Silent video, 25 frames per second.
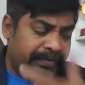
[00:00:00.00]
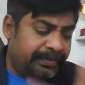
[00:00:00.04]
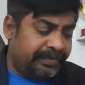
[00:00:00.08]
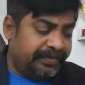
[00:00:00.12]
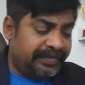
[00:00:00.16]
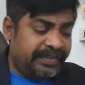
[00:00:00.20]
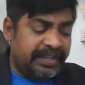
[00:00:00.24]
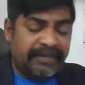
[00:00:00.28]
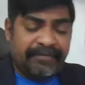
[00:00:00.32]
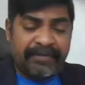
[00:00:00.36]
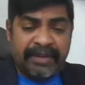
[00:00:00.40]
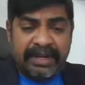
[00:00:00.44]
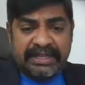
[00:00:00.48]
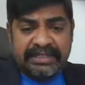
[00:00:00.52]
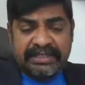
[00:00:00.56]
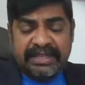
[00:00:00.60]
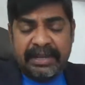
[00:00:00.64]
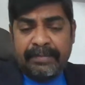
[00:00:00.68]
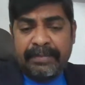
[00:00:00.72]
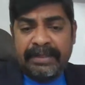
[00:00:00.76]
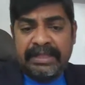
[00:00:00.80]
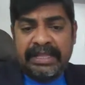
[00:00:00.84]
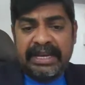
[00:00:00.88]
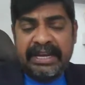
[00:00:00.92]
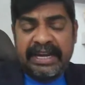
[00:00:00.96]
Say, for
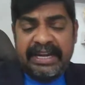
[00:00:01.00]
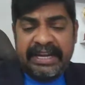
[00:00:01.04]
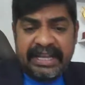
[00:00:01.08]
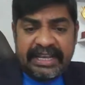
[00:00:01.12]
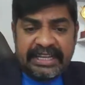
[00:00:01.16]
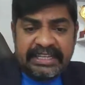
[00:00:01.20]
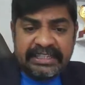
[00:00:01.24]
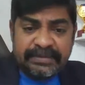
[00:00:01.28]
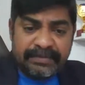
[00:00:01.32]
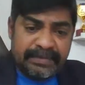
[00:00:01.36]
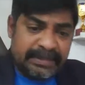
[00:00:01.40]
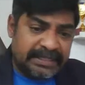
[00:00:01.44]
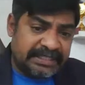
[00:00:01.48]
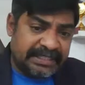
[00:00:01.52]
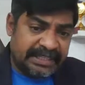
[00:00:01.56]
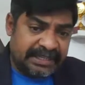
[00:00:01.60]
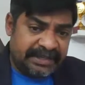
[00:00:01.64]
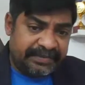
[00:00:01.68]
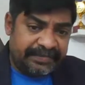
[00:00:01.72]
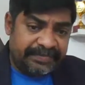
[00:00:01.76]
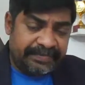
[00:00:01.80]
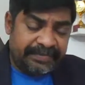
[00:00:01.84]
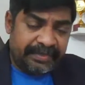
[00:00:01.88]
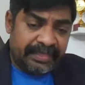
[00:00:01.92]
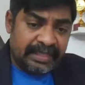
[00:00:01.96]
example, the data is
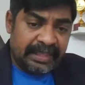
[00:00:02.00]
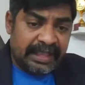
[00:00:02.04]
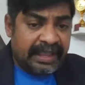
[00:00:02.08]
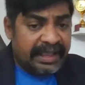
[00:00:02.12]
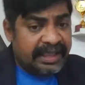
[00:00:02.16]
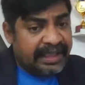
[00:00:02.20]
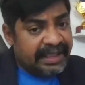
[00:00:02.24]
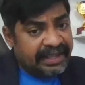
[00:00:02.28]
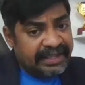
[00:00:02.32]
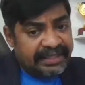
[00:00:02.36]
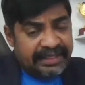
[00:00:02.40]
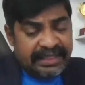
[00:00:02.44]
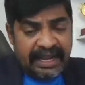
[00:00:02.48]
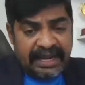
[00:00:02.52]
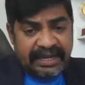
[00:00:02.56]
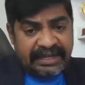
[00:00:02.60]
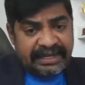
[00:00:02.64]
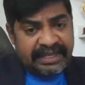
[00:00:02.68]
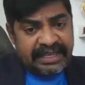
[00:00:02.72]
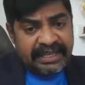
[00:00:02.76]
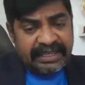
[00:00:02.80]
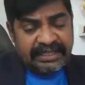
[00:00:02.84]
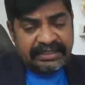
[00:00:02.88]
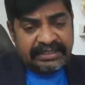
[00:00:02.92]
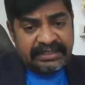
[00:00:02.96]
missing. In that
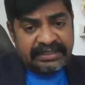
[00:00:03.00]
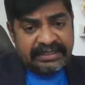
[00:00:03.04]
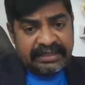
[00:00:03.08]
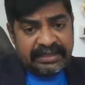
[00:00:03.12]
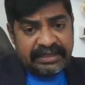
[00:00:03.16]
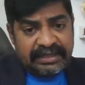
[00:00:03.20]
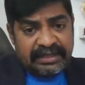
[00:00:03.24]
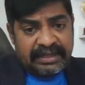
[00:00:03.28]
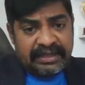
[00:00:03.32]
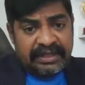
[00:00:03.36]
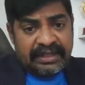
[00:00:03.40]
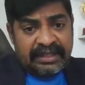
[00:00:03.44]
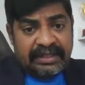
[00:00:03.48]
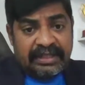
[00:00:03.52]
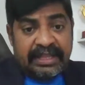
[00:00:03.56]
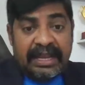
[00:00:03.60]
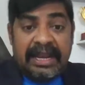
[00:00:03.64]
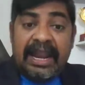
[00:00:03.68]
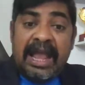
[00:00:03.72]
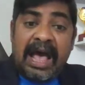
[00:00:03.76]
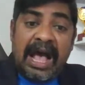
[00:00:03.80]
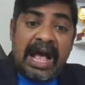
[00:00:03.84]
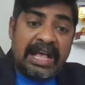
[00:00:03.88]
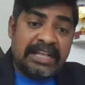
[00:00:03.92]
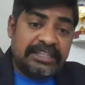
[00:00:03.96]
case, the
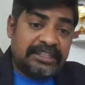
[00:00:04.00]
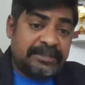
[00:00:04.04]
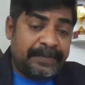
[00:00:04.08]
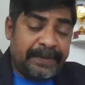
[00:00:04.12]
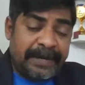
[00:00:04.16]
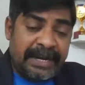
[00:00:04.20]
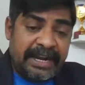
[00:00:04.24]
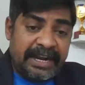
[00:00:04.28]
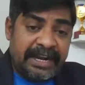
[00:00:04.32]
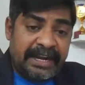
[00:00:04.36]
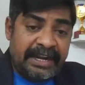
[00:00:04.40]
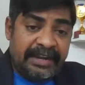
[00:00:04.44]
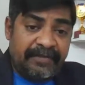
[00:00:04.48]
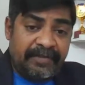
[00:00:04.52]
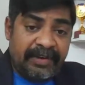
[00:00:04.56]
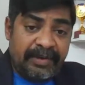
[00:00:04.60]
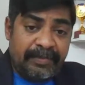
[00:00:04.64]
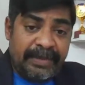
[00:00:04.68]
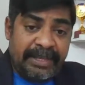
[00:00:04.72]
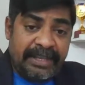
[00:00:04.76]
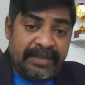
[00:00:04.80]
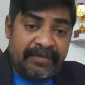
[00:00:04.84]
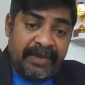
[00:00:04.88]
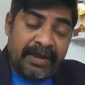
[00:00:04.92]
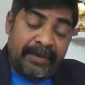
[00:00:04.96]
last priority will
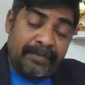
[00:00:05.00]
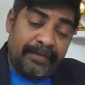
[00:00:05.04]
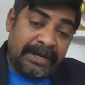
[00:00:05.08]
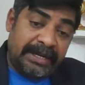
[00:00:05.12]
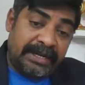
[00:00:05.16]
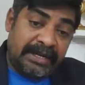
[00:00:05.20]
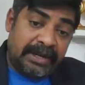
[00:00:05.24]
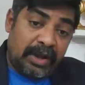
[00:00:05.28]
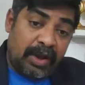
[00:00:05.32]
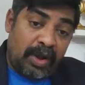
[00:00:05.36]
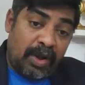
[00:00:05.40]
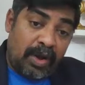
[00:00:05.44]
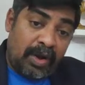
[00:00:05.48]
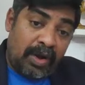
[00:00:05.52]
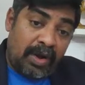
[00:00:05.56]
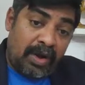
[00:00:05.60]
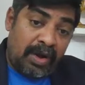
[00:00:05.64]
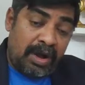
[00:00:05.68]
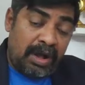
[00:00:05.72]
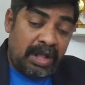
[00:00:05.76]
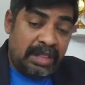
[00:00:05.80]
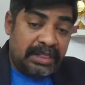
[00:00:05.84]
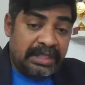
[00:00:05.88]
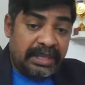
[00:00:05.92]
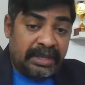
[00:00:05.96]
be given, but
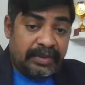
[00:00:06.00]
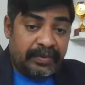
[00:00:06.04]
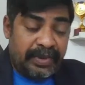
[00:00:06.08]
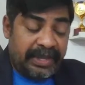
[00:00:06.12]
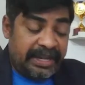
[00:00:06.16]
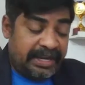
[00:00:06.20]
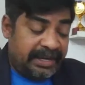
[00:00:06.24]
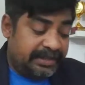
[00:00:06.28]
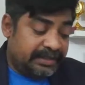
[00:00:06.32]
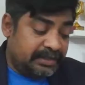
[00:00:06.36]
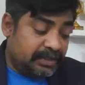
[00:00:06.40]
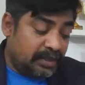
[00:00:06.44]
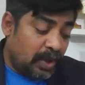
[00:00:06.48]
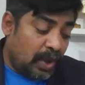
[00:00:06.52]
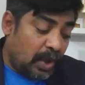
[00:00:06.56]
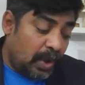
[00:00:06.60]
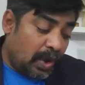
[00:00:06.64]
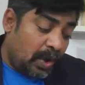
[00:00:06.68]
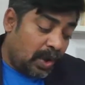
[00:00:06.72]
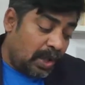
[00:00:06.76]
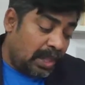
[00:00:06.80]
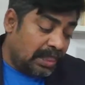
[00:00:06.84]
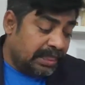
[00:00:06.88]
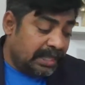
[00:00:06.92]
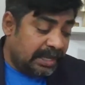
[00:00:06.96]
all the queries
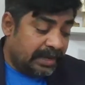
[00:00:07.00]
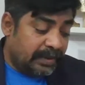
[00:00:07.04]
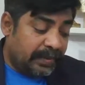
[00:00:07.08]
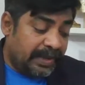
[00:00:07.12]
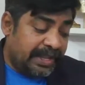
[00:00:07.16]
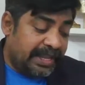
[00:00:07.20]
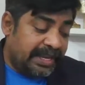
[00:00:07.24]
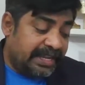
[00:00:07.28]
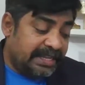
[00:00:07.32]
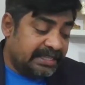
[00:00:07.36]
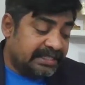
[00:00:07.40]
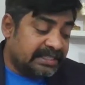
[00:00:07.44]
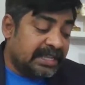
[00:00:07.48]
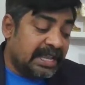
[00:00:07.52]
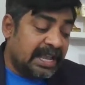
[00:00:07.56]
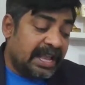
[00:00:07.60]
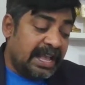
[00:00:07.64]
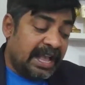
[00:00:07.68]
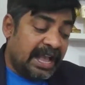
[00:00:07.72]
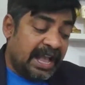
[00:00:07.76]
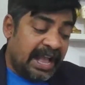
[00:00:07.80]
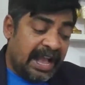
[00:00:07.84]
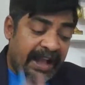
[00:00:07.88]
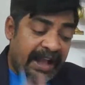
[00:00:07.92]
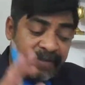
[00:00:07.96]

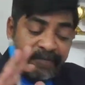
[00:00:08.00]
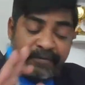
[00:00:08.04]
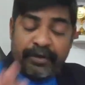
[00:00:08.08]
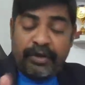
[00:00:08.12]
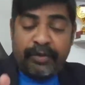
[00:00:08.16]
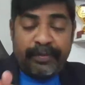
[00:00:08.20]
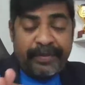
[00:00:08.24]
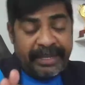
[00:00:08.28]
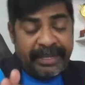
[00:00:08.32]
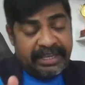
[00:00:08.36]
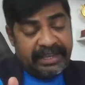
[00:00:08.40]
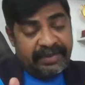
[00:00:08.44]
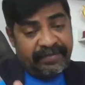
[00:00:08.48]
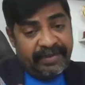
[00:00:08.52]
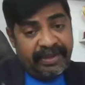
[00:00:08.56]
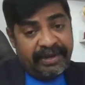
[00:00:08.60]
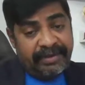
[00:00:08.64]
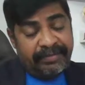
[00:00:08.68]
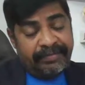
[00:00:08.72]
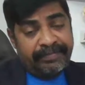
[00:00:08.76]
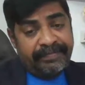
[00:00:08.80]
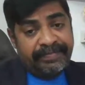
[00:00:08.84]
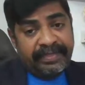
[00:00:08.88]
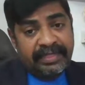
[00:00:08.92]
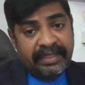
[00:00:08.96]
have to be
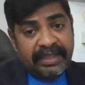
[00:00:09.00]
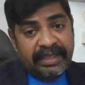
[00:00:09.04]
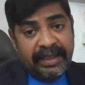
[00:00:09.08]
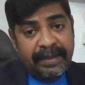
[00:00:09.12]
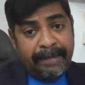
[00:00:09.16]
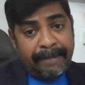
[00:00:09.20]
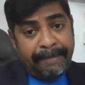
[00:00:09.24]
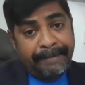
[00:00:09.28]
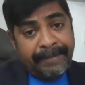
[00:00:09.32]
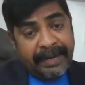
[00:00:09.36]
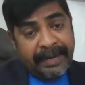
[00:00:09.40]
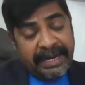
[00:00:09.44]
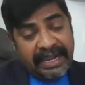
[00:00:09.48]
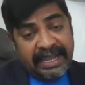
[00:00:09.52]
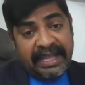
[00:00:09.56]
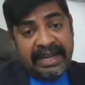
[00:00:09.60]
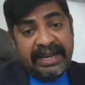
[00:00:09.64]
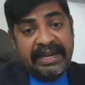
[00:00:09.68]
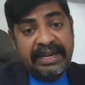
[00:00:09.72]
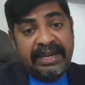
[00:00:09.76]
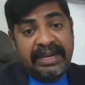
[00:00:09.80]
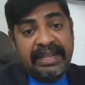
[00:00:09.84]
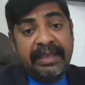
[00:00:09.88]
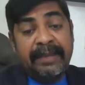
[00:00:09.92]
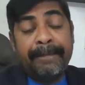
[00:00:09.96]
given
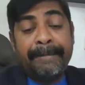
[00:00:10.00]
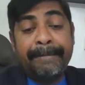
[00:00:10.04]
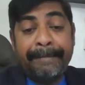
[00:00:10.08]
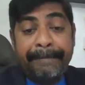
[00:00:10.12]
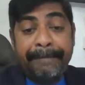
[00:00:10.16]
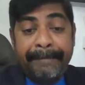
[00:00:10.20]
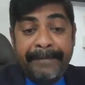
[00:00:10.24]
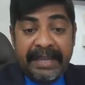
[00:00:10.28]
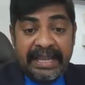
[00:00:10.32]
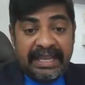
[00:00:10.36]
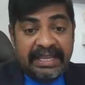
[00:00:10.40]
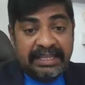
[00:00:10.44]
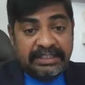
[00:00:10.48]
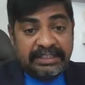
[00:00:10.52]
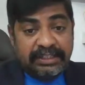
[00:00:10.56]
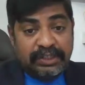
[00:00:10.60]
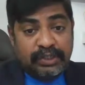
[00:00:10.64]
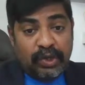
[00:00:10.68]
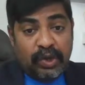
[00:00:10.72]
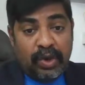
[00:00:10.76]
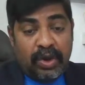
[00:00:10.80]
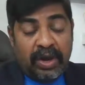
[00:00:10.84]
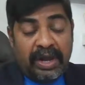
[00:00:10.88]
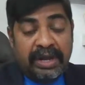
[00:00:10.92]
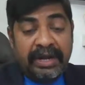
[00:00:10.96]
priority based
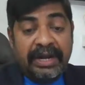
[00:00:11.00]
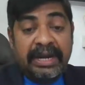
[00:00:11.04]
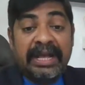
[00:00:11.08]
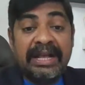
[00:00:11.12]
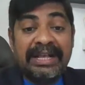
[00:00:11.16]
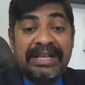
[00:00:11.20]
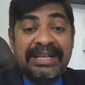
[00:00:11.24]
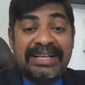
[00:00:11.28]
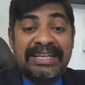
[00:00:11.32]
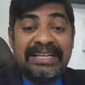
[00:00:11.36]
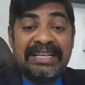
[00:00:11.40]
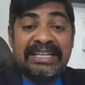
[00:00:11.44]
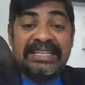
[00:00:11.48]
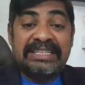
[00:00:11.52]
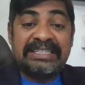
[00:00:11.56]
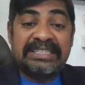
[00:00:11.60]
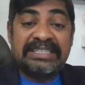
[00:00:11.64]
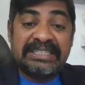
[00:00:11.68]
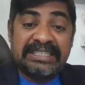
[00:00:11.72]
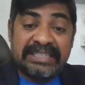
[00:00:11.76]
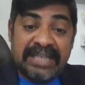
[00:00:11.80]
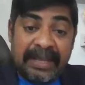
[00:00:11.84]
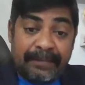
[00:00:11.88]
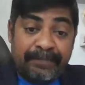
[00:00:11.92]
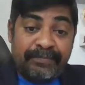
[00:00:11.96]
on
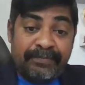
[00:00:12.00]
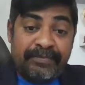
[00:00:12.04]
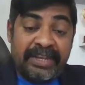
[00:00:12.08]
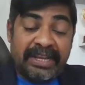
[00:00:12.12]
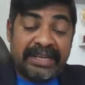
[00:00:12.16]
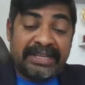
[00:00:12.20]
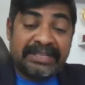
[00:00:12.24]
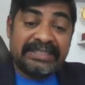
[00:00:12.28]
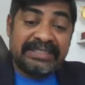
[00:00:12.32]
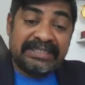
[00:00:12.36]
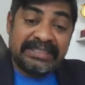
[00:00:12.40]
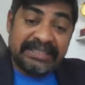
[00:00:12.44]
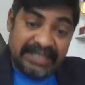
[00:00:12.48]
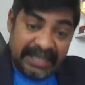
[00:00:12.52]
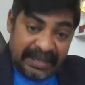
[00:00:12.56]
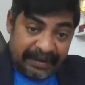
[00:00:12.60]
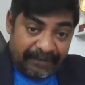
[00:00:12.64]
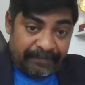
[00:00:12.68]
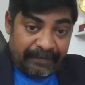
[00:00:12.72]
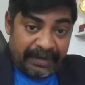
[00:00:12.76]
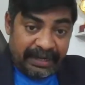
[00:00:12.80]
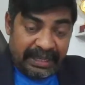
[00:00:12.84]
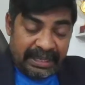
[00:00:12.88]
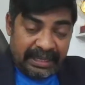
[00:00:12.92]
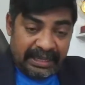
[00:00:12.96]
subject
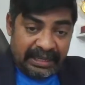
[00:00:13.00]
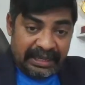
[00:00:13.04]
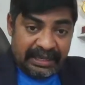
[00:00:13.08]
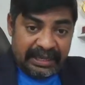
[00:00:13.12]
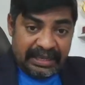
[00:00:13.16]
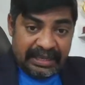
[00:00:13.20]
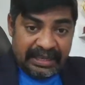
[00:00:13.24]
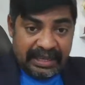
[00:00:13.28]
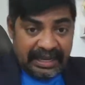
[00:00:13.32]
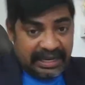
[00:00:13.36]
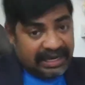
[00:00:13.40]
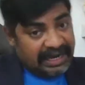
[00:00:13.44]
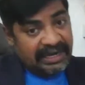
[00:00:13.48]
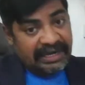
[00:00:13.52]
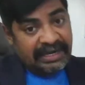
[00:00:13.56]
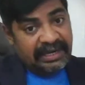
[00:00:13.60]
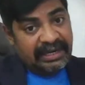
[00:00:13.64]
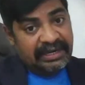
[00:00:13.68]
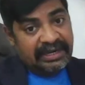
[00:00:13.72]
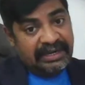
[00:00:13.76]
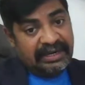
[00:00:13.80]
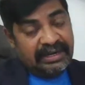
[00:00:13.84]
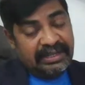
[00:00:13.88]
safety and